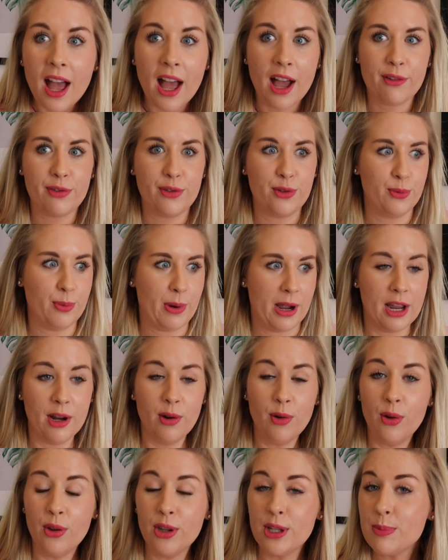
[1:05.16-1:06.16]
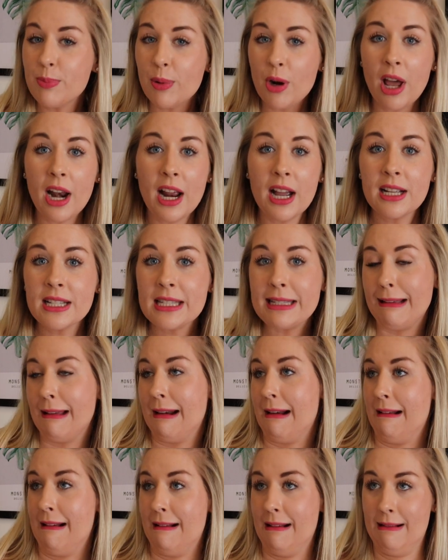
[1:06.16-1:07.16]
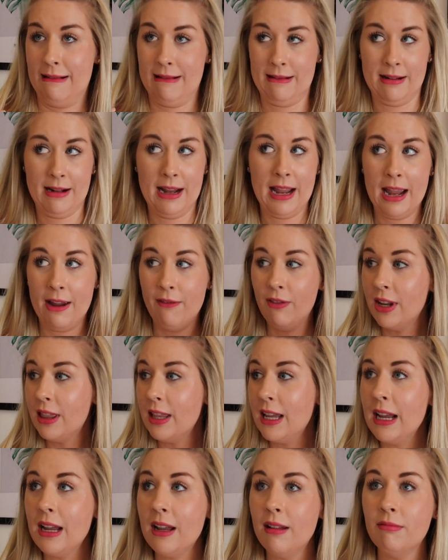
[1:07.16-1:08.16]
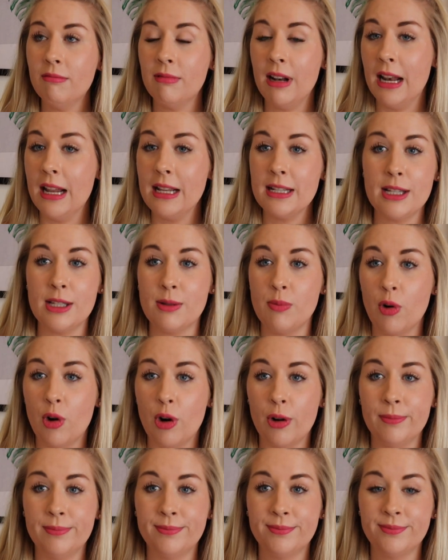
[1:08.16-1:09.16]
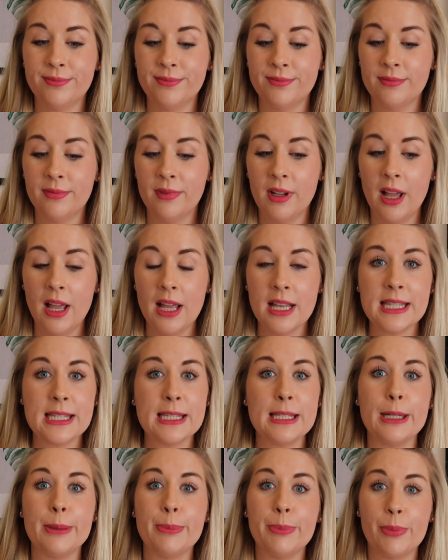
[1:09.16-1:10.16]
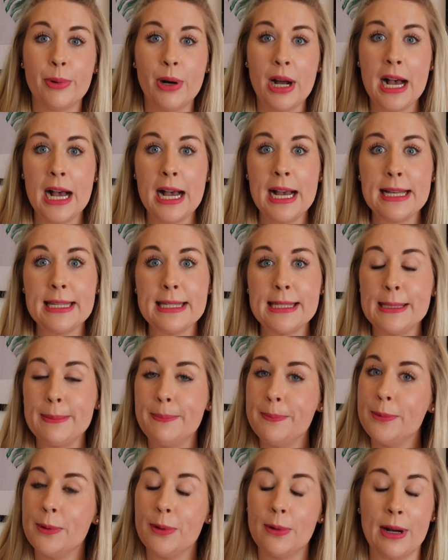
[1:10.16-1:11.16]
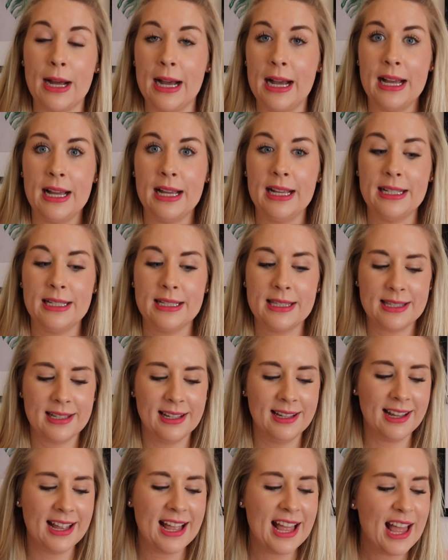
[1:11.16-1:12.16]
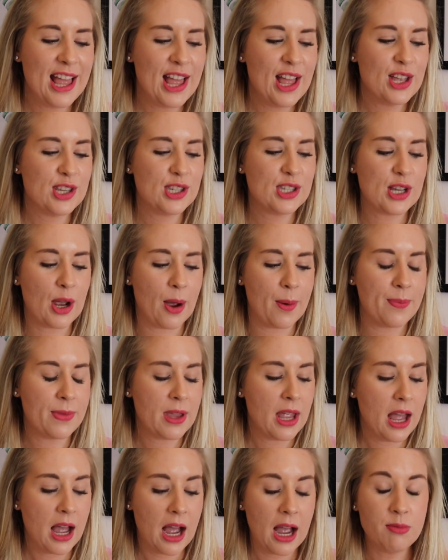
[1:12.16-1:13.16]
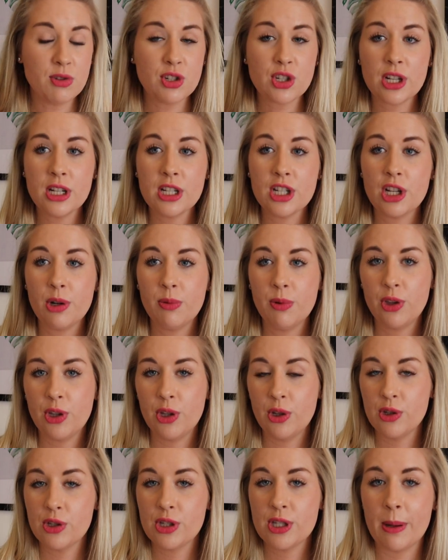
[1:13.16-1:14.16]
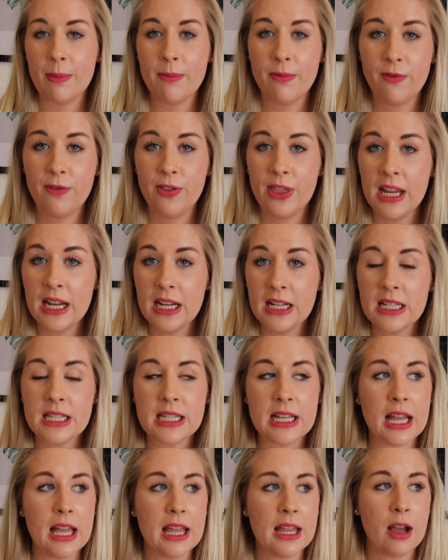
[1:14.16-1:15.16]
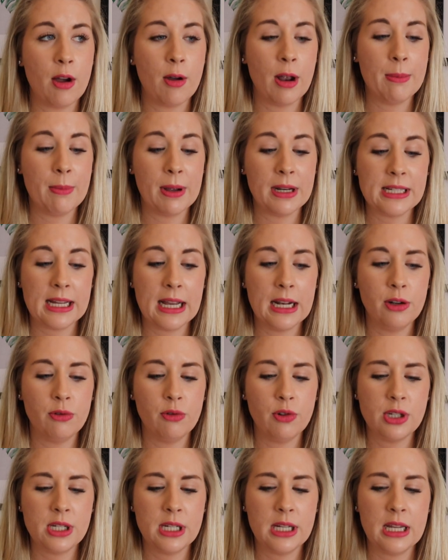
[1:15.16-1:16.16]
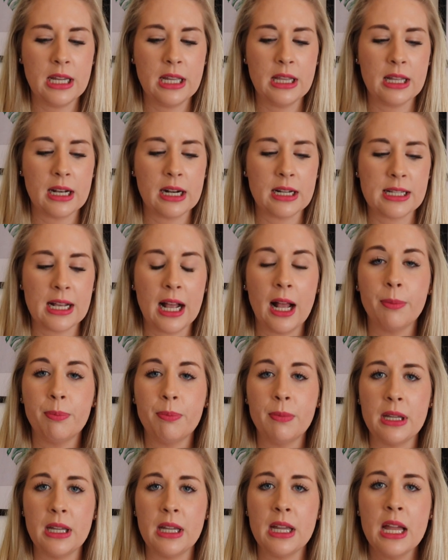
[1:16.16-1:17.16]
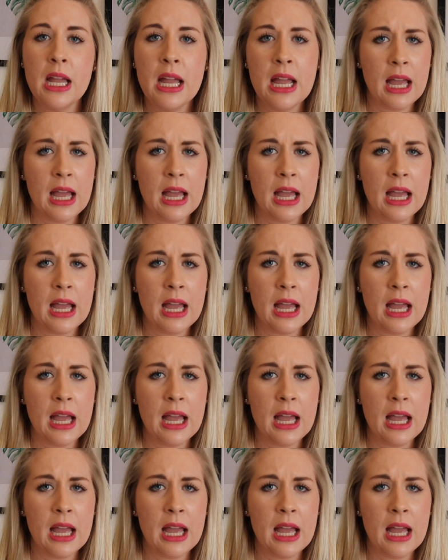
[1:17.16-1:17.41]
After buying all these products and everything, less is more. Surprise, surprise. So, I'm just going to share with you some things in my daily routine that has helped me.